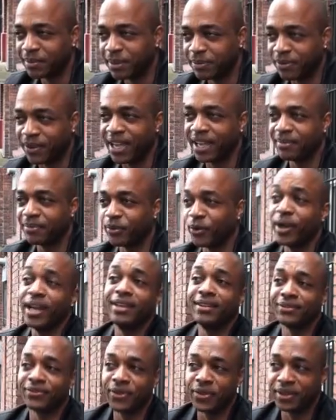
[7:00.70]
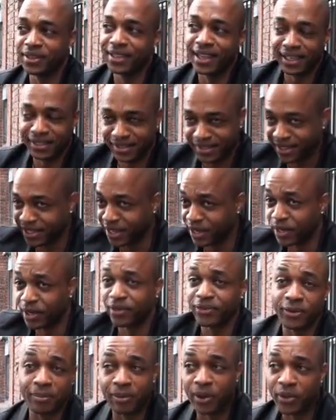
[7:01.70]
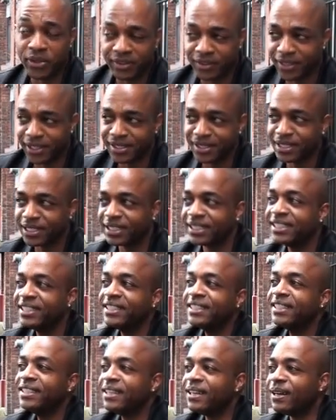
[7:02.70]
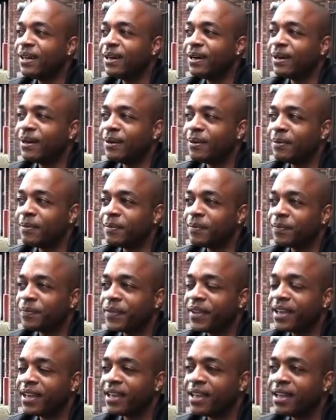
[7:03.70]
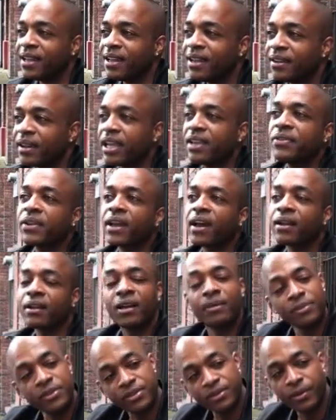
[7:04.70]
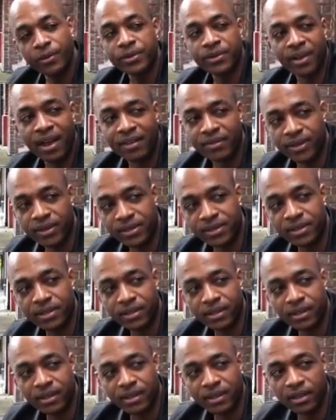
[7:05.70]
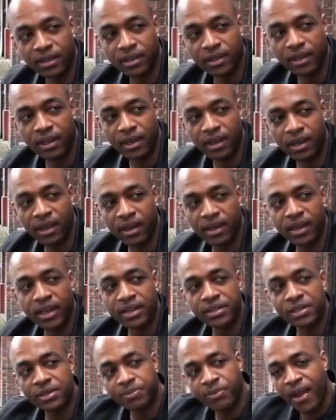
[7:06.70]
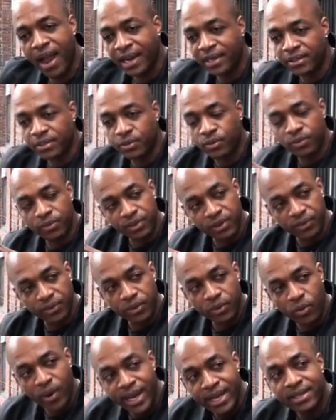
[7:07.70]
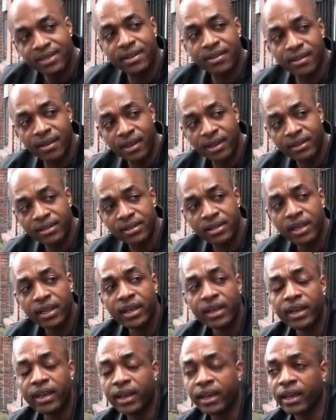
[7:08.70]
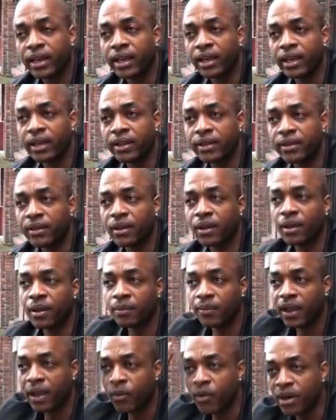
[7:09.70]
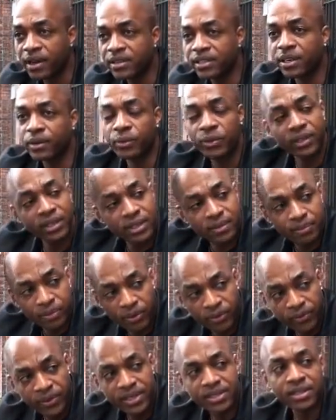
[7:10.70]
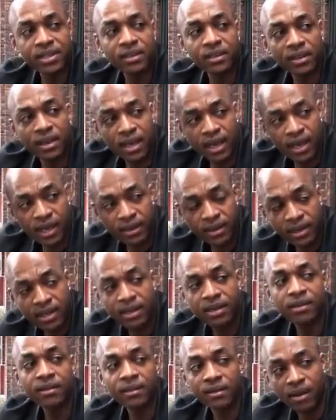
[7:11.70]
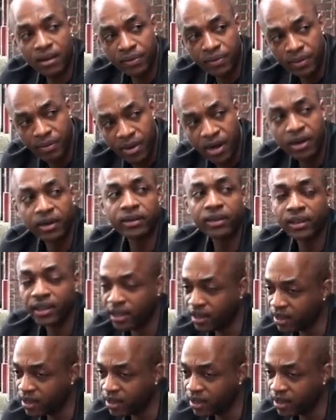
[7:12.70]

going to be paying rent for the next year for both of us. And I even got a couple of screwdrivers and just practice different weights and things. And I wanted to get really proficient at hitting the mark.